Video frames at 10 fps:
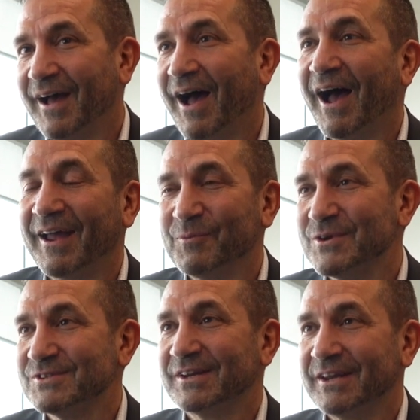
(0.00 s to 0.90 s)
I
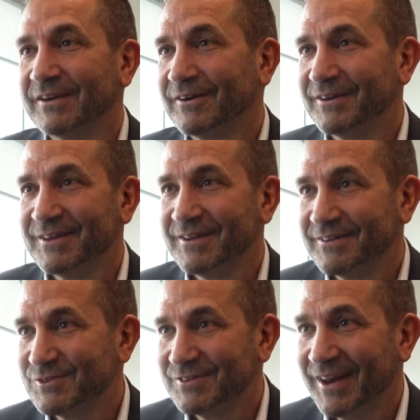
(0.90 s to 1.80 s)
wasn't here in
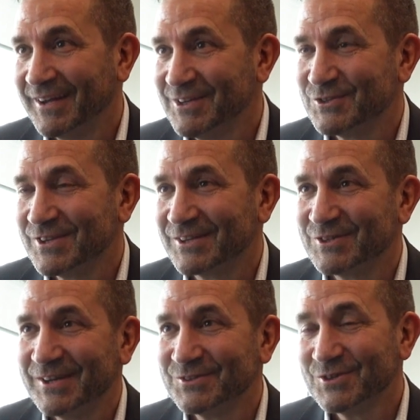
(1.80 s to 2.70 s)
the
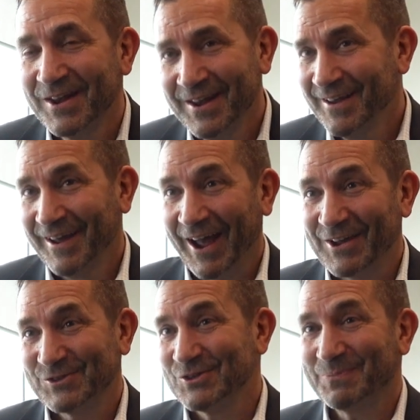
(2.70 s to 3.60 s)
1960s. I
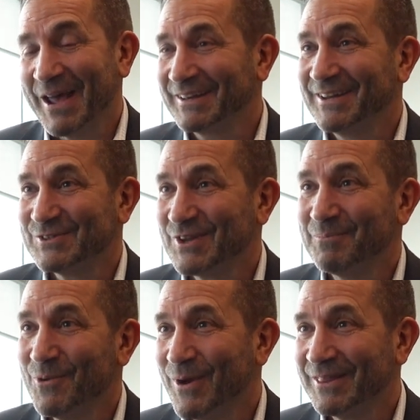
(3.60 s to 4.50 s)
suspect at
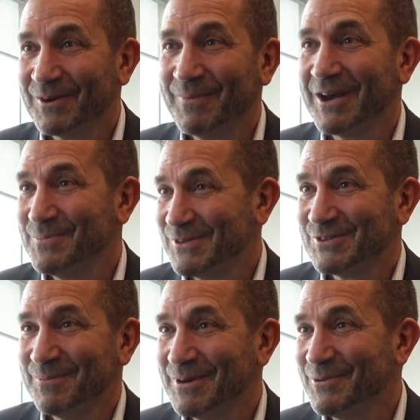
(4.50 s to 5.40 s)
some point there might have been
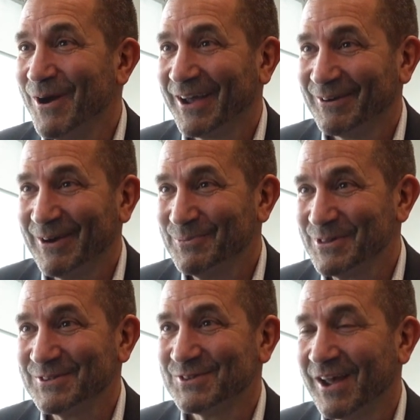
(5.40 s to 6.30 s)
somebody walking around
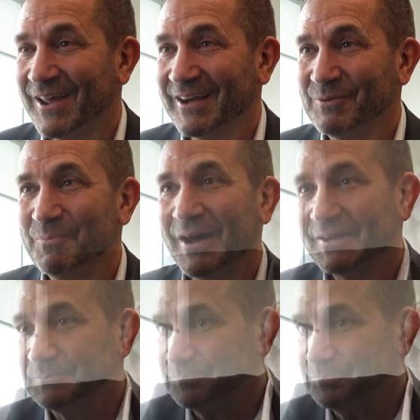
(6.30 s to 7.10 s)
with a sign, but